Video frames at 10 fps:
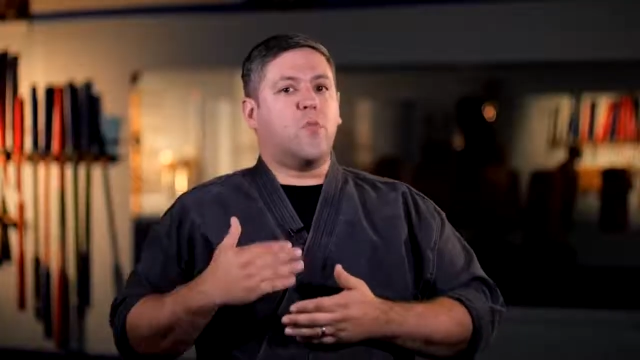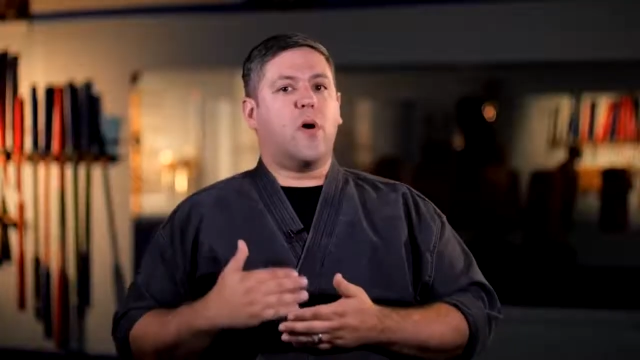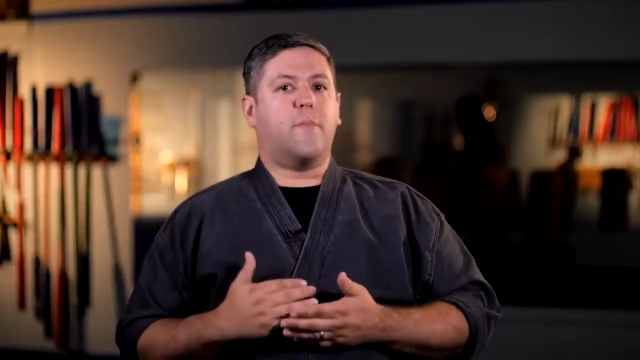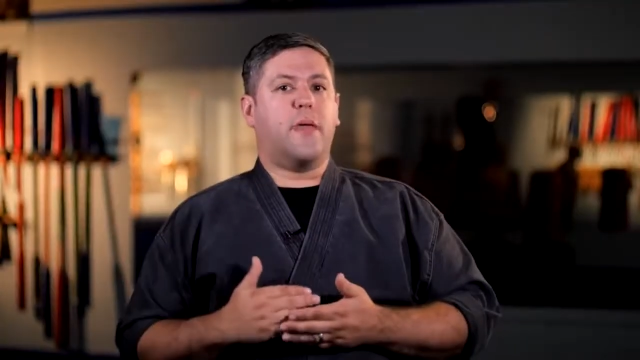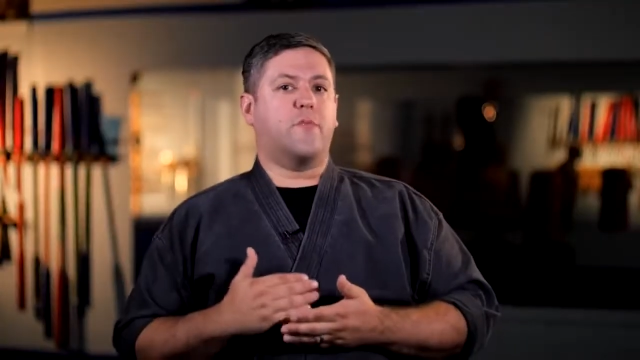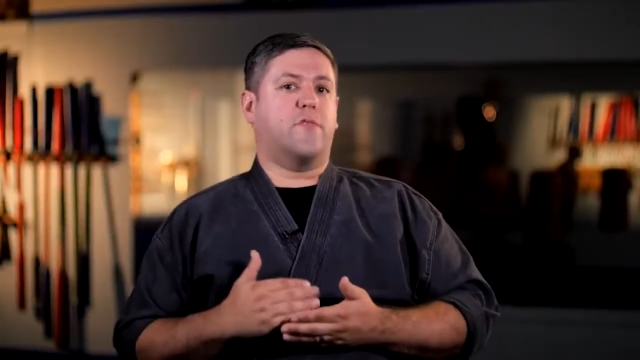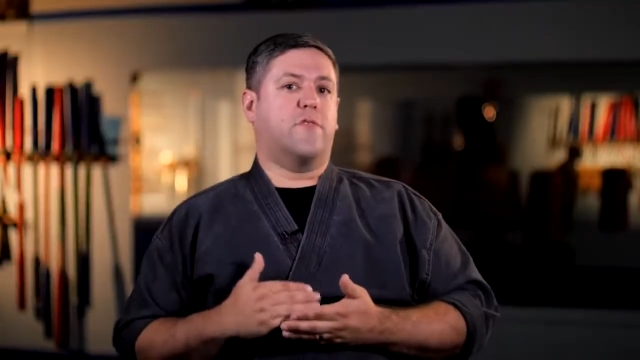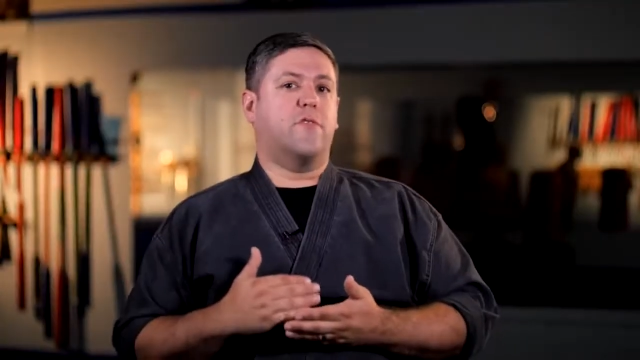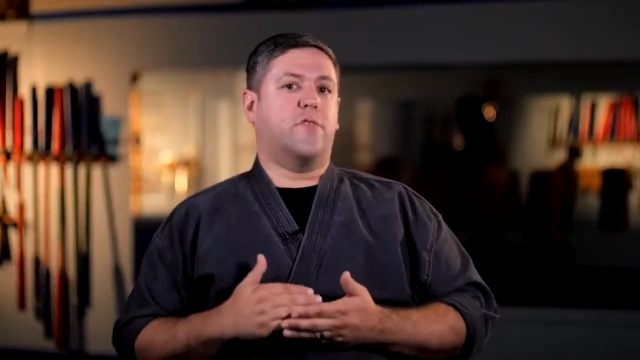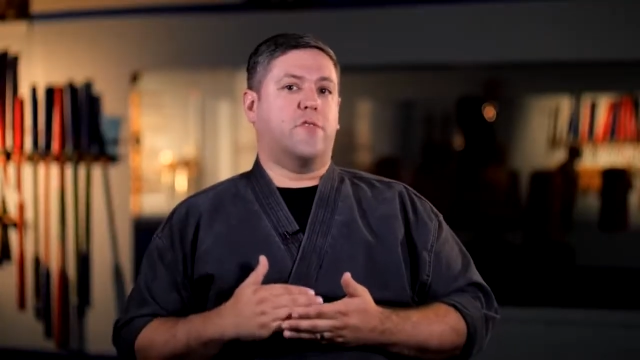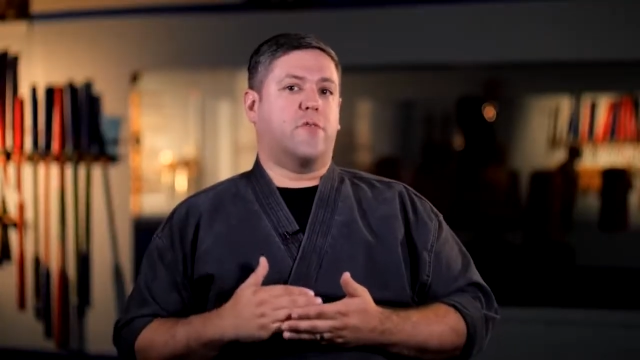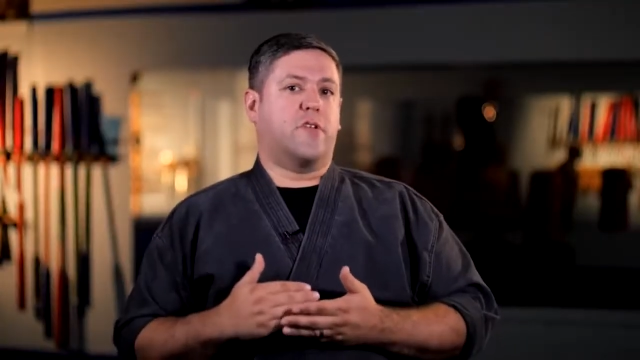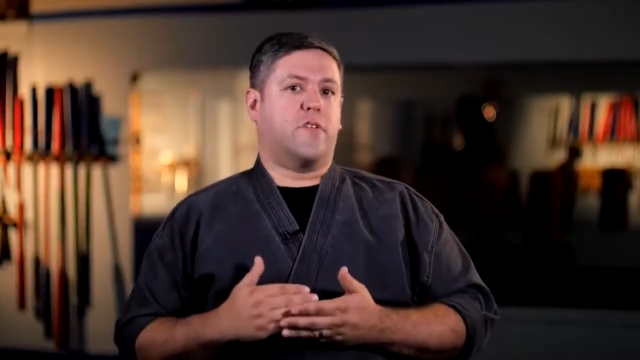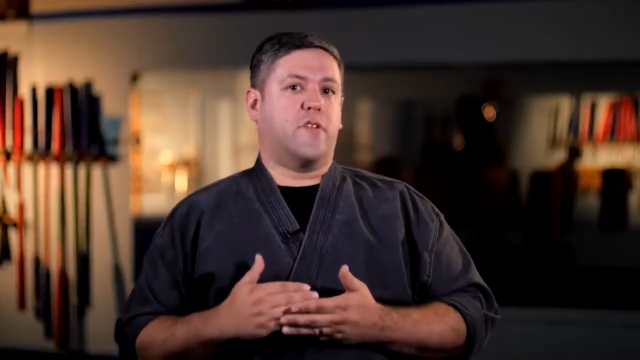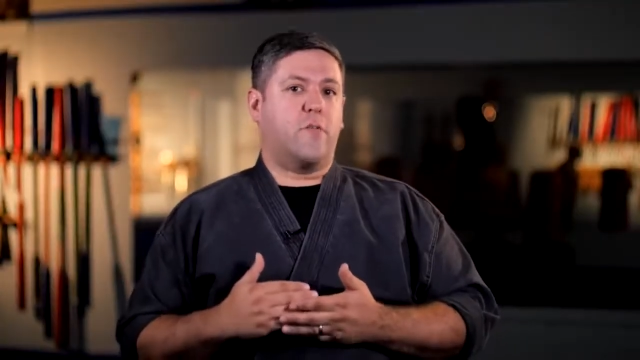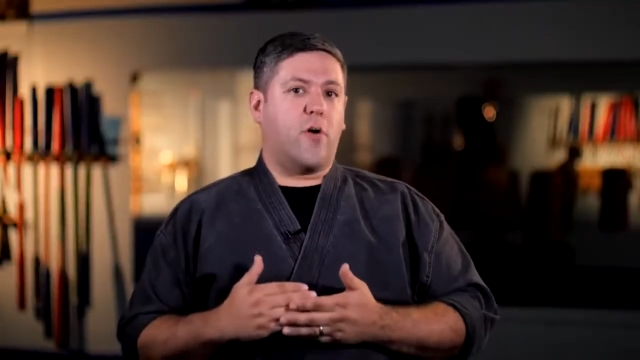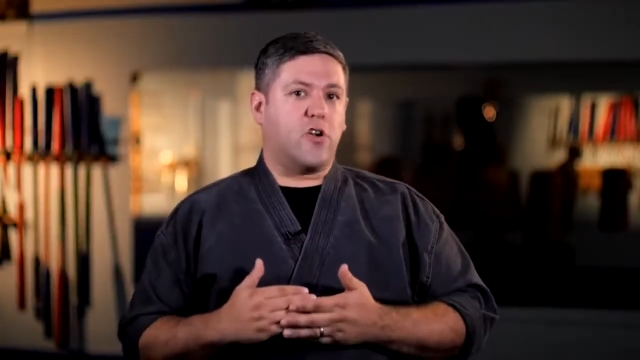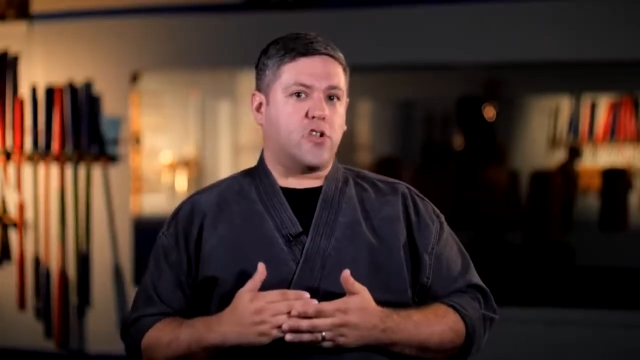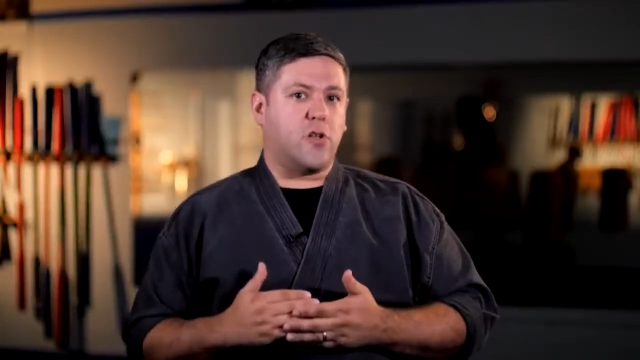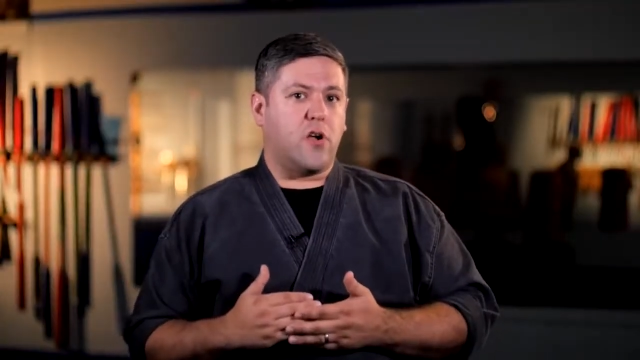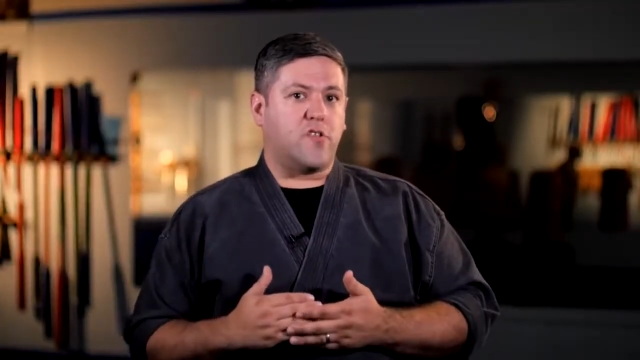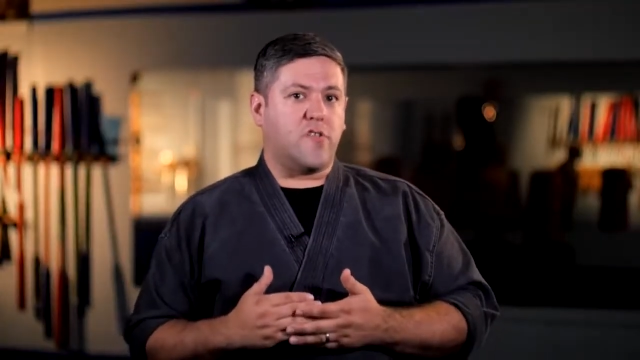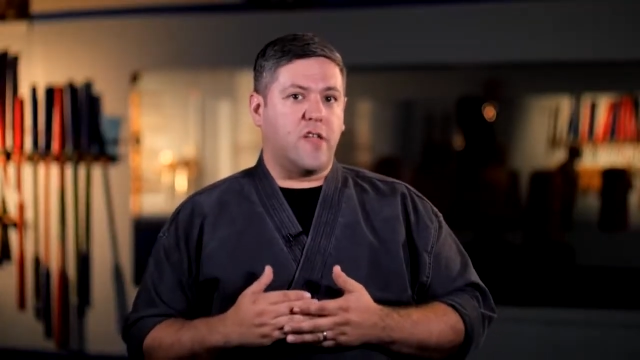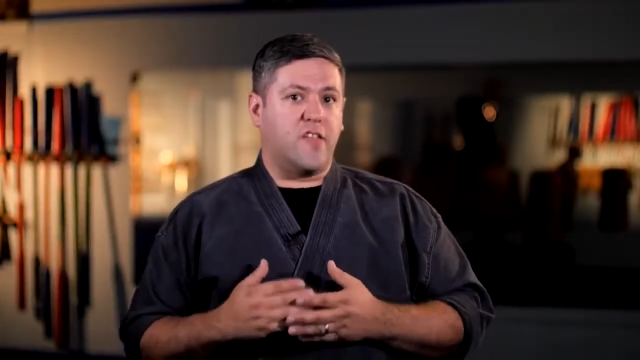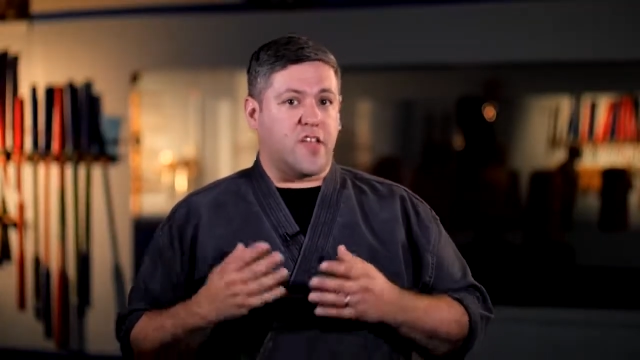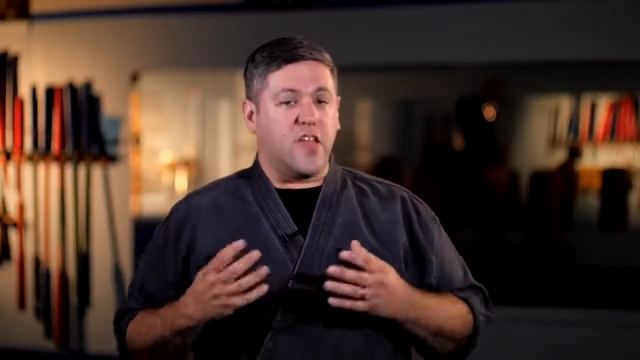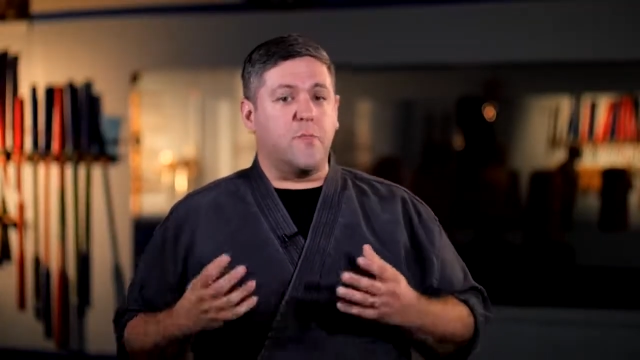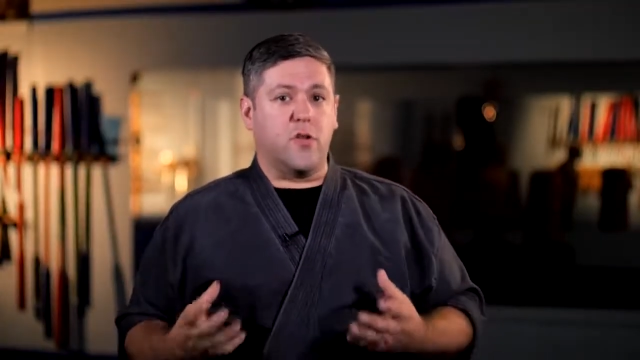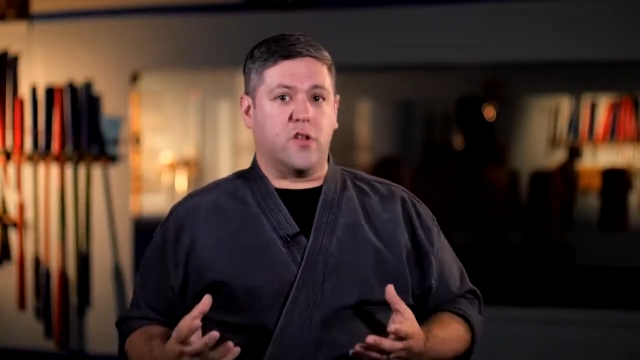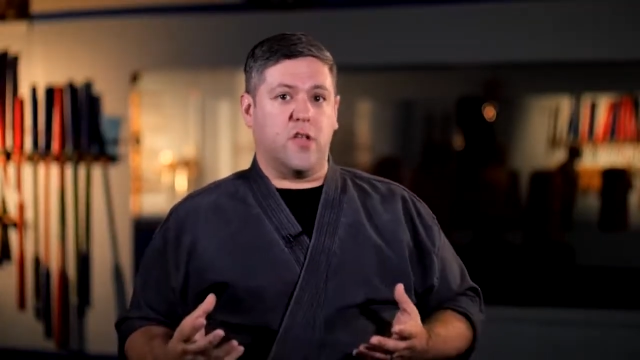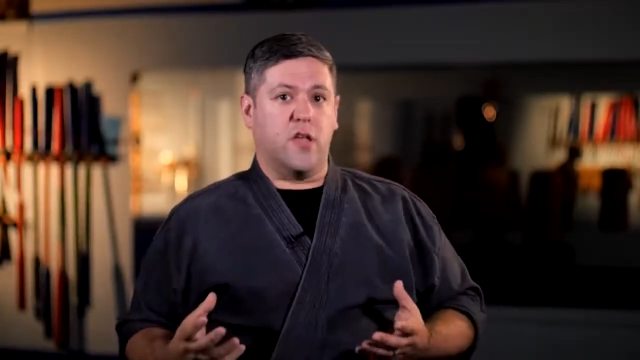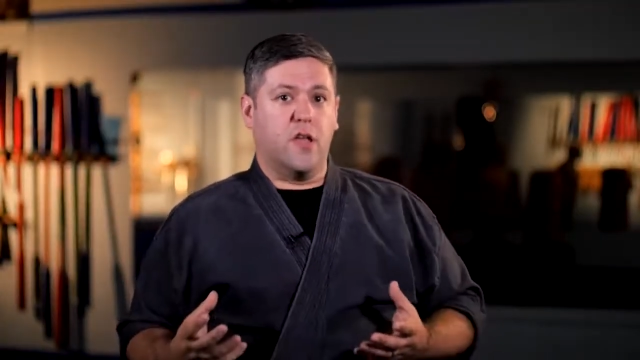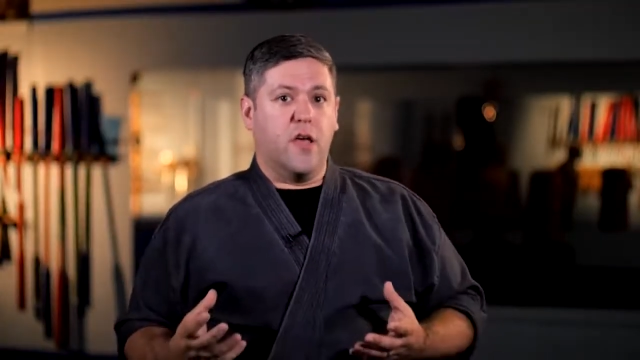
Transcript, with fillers: you want people to view you? Because martial arts is a community,